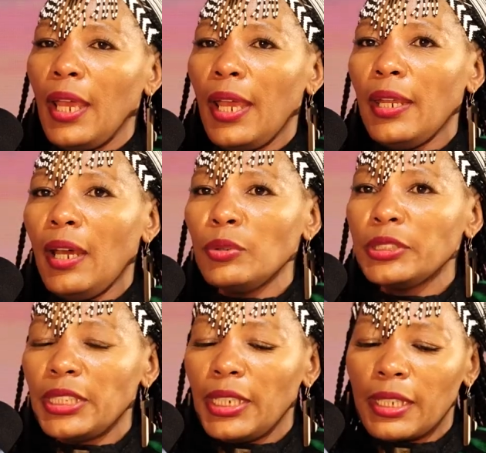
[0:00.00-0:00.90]
And I would
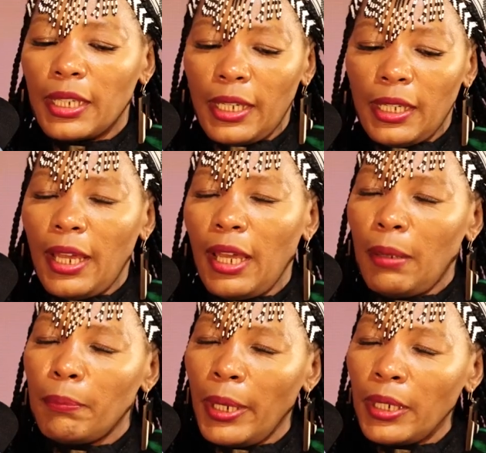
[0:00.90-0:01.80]

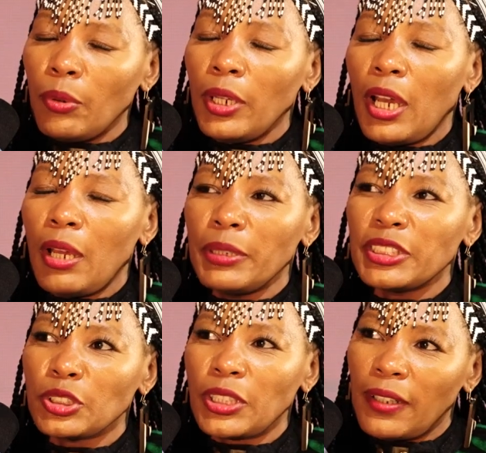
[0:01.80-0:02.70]
by the way, I'm a
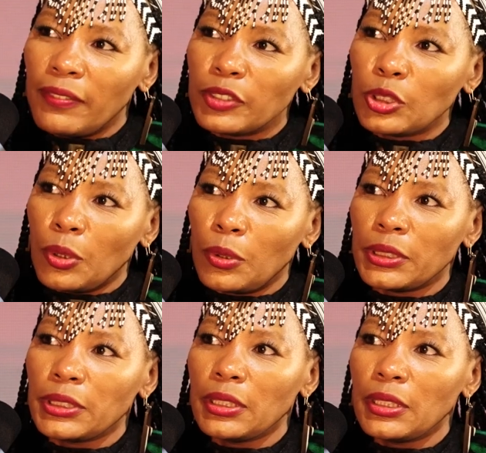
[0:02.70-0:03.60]

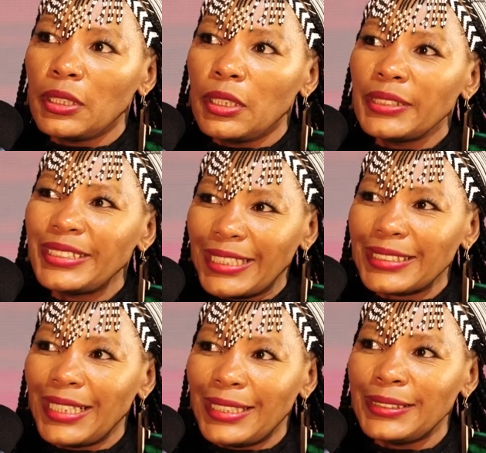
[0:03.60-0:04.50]
self-taught
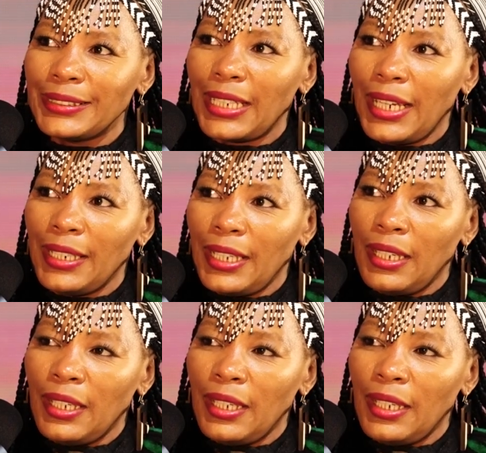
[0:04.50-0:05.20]
textile designer.